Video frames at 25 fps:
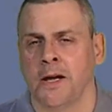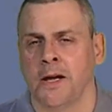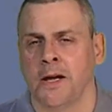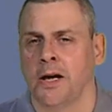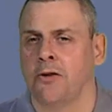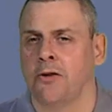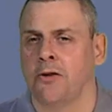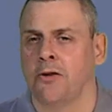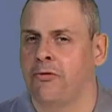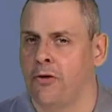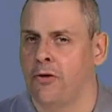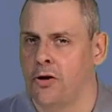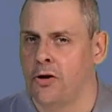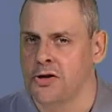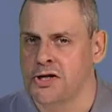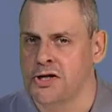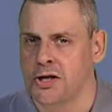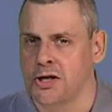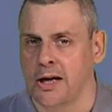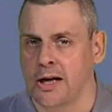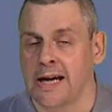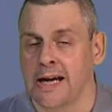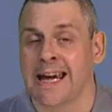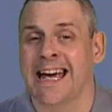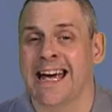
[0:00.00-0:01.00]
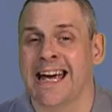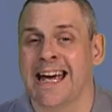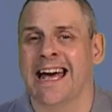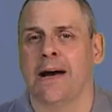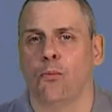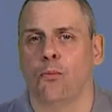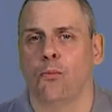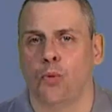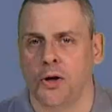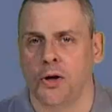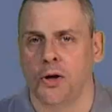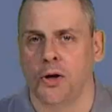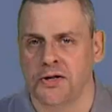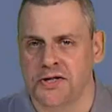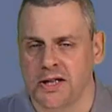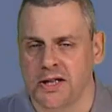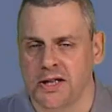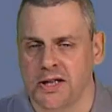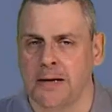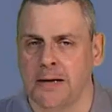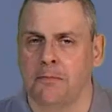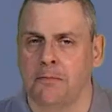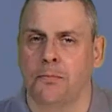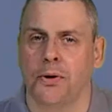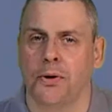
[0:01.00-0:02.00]
Unfortunately, once the
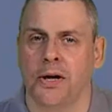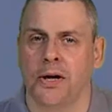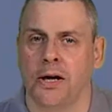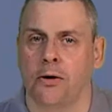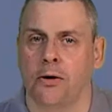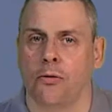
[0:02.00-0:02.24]
company